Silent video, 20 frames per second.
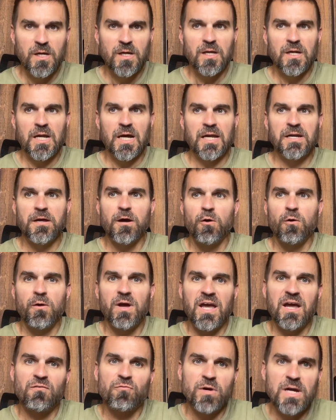And I know
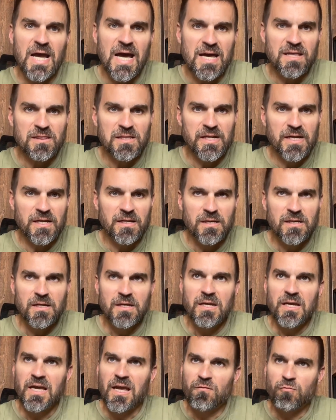every athlete,
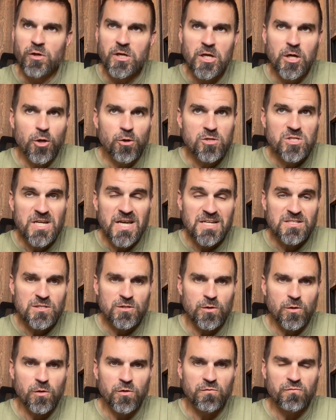every coach has
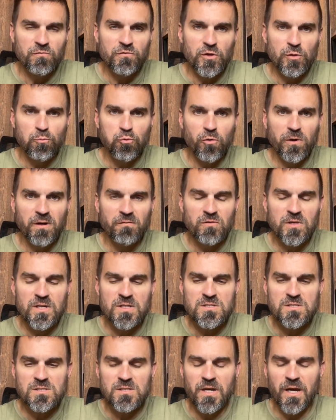their own viewpoint of
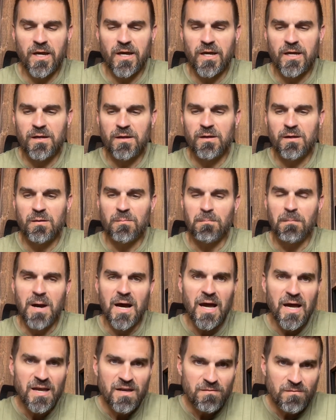this, and
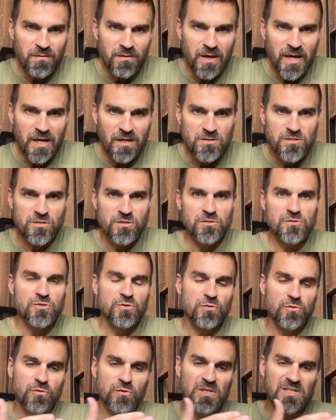my answer
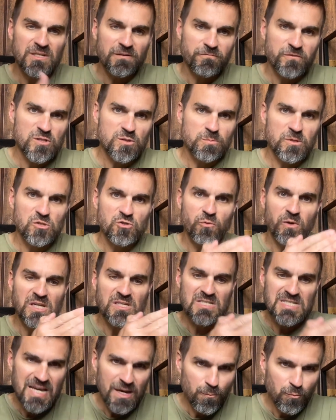to the difference between
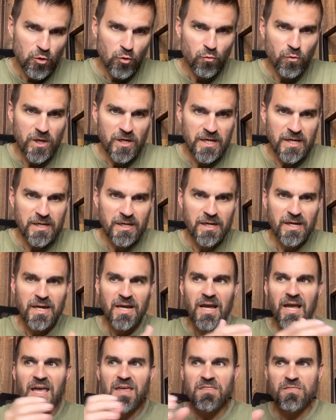tempo running
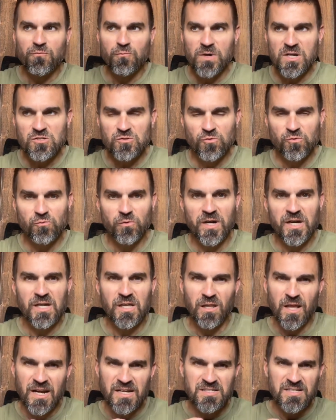and threshold running,
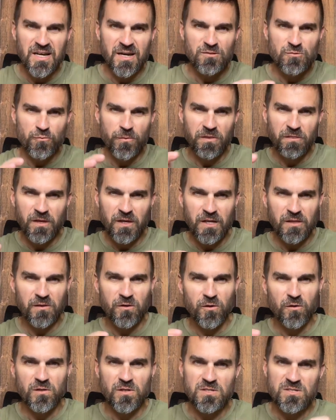a lot of times we think
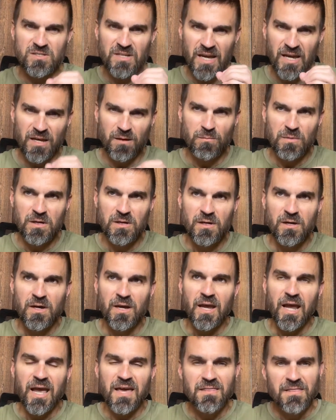they're the same,
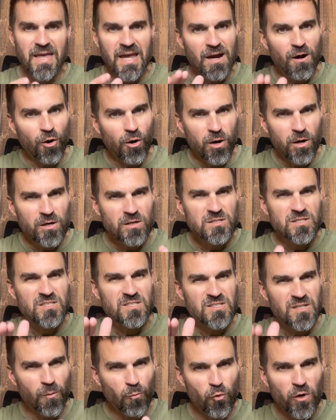and they are
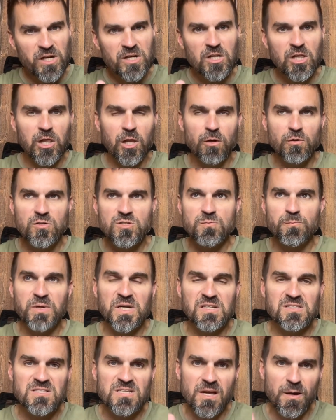somewhat close, but
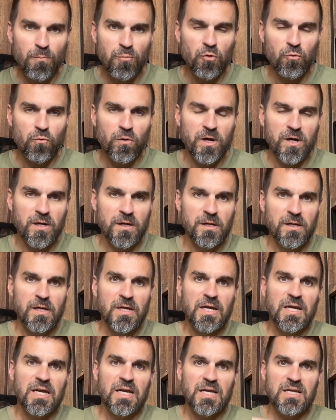a tempo run
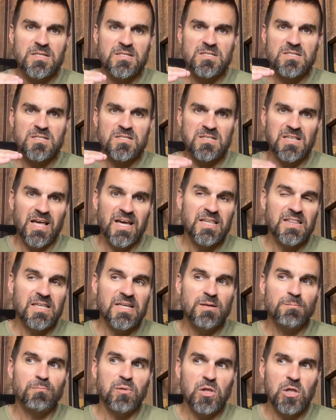is
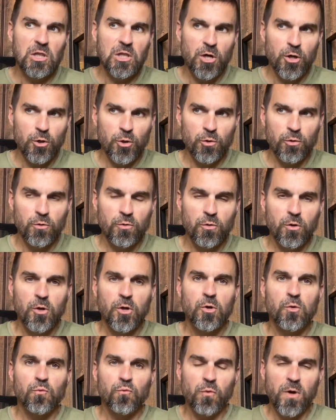slightly below
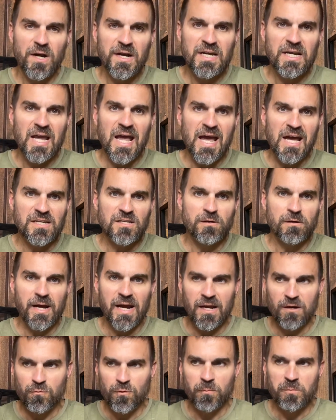running at your
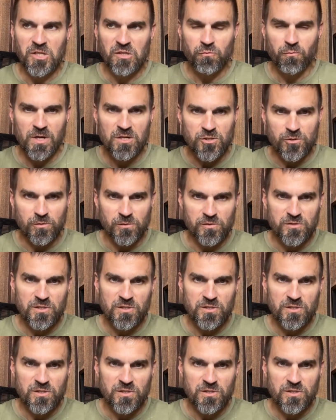anaerobic threshold.